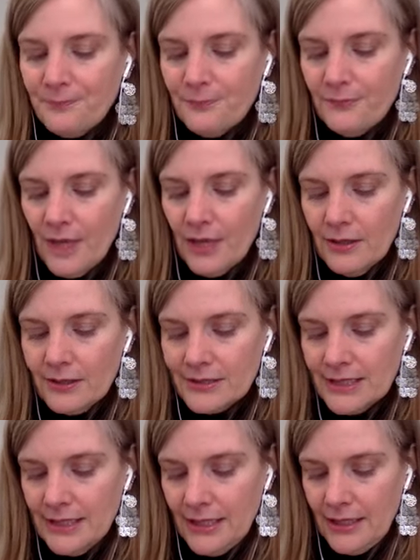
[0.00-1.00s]

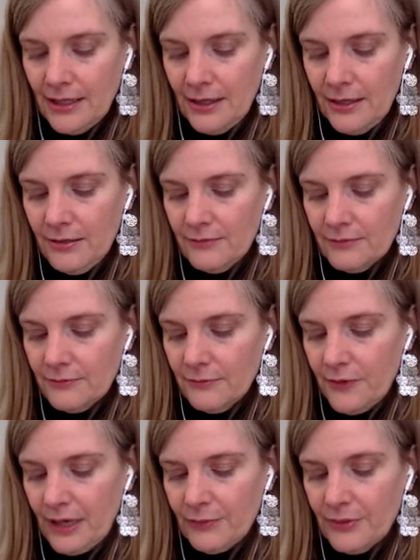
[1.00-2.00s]
longstanding
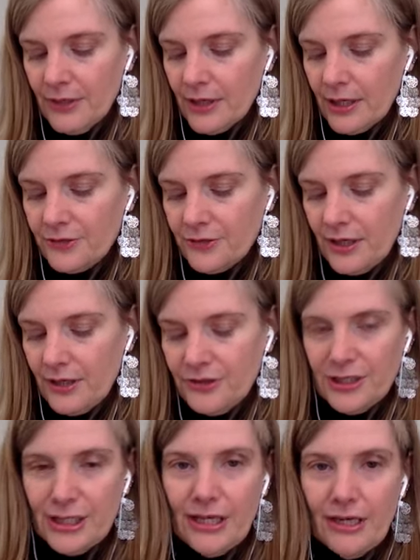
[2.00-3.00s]
great book,
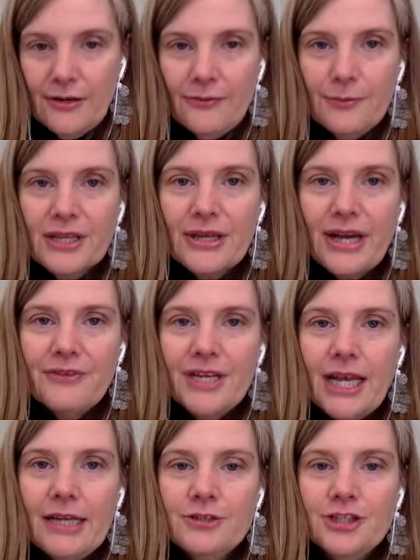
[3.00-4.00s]
Astrology of Midlife and
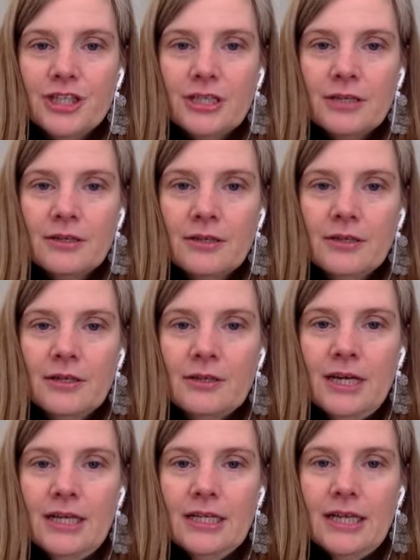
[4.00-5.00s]
Aging,
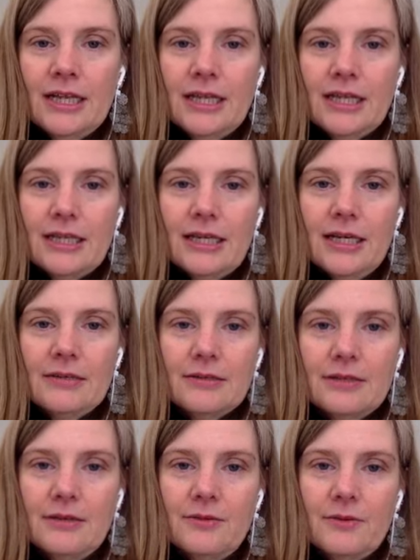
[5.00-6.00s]
right? And I think that,
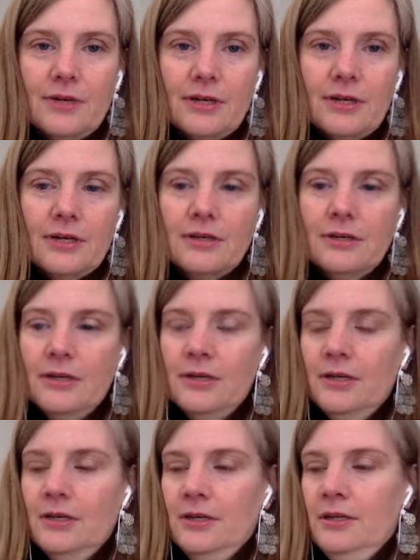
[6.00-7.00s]
you know, we're
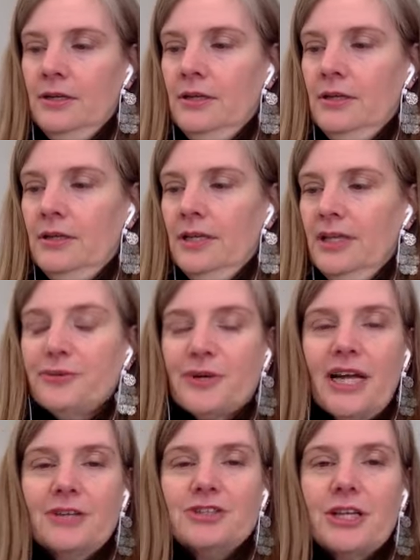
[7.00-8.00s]

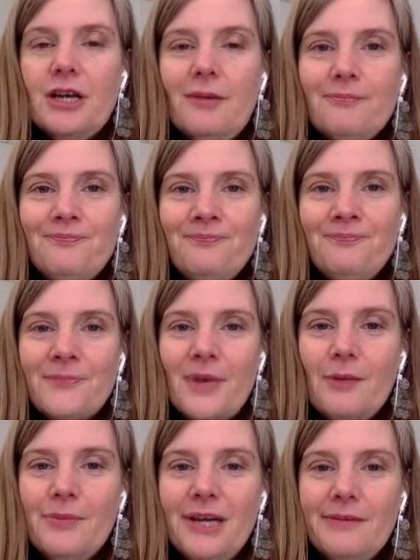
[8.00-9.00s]
catching up
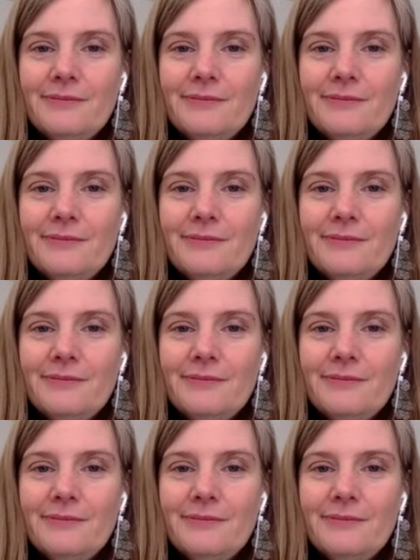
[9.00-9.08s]
a bit.